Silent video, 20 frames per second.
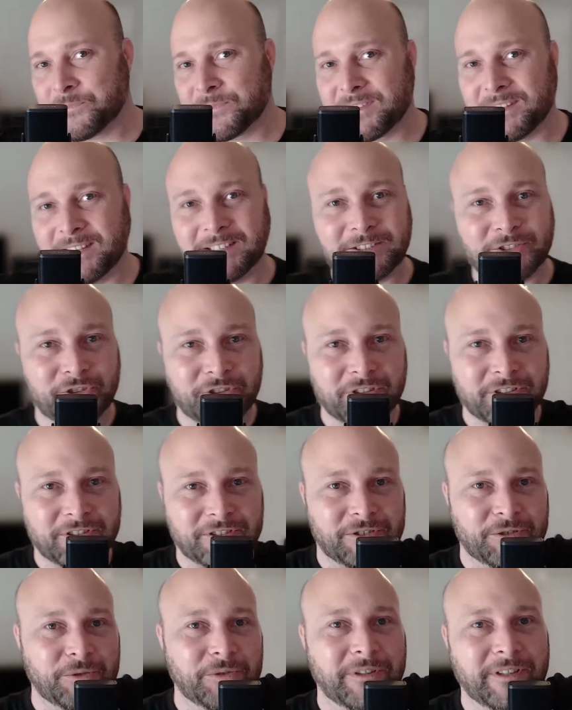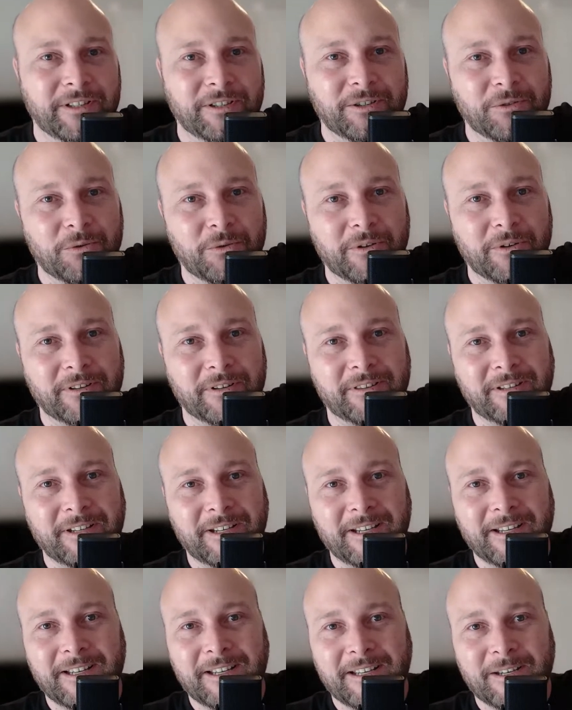It's just to the
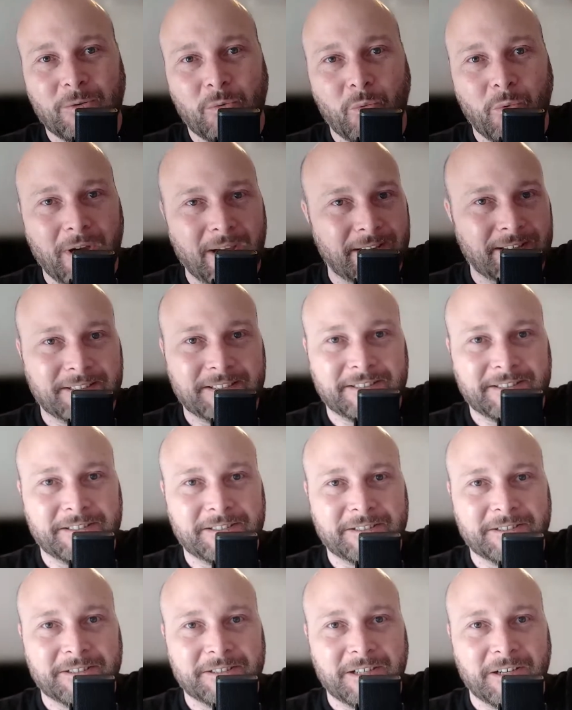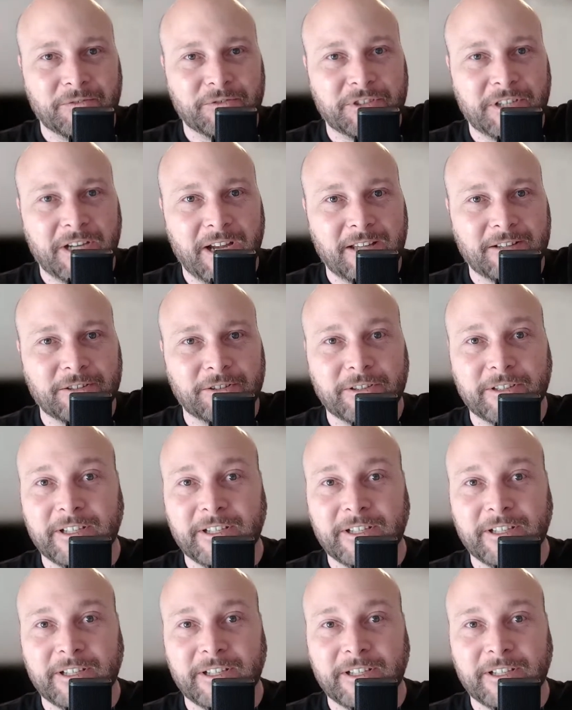northwest of Chandler.